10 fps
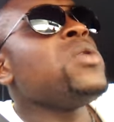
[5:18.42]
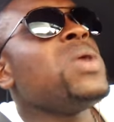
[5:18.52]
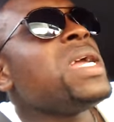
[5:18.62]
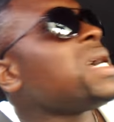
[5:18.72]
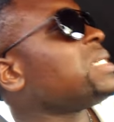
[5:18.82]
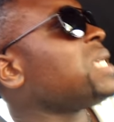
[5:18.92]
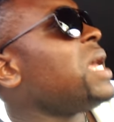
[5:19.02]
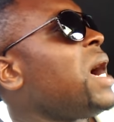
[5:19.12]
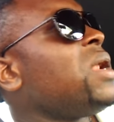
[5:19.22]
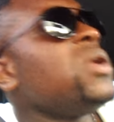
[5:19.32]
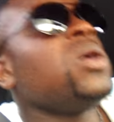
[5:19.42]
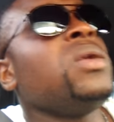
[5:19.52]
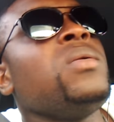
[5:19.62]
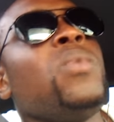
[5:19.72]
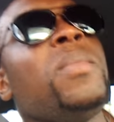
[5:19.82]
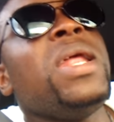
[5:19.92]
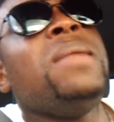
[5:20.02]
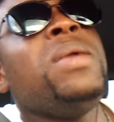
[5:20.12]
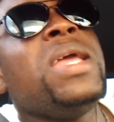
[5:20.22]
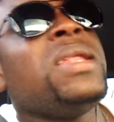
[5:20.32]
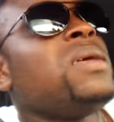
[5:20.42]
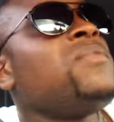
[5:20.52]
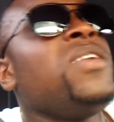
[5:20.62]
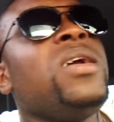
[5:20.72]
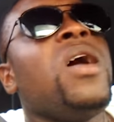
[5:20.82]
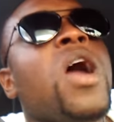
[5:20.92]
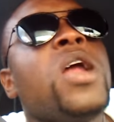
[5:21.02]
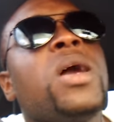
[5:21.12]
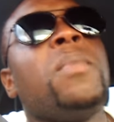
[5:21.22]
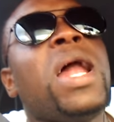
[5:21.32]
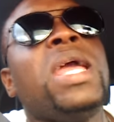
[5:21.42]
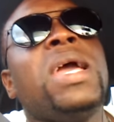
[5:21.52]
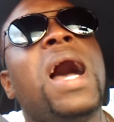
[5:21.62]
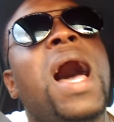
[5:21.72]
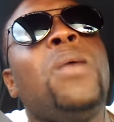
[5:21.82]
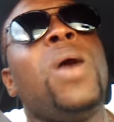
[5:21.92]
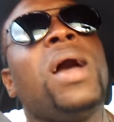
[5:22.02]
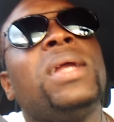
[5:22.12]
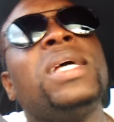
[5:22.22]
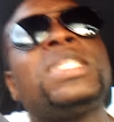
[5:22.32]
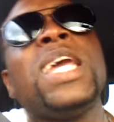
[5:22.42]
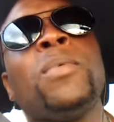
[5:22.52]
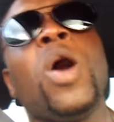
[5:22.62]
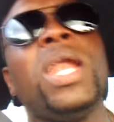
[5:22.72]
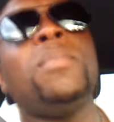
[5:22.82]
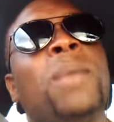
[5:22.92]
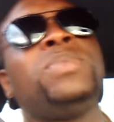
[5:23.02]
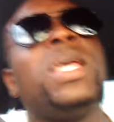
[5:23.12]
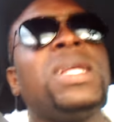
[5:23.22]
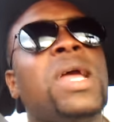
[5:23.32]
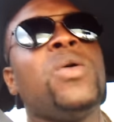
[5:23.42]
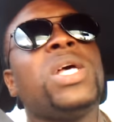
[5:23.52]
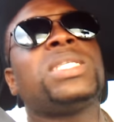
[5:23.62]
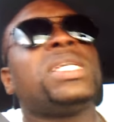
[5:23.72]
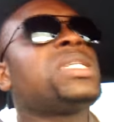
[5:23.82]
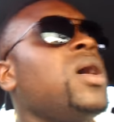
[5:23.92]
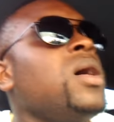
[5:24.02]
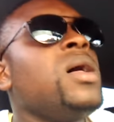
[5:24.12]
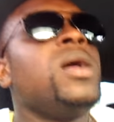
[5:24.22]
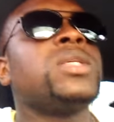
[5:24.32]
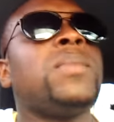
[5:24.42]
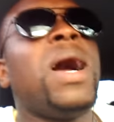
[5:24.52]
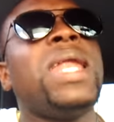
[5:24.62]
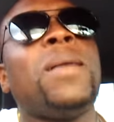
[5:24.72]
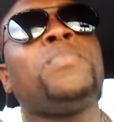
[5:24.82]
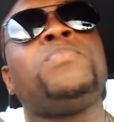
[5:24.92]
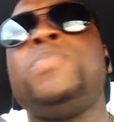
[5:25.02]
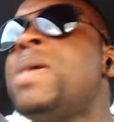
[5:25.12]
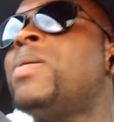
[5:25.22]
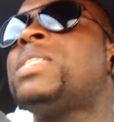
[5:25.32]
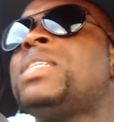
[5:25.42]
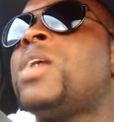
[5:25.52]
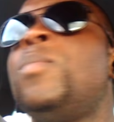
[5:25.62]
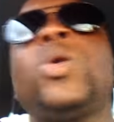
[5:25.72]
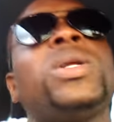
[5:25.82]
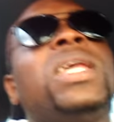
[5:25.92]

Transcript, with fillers: New Link I say, I know nothing what me did mean fi hurt nobody or what. The same gully bop thing they will see. So some other people say some little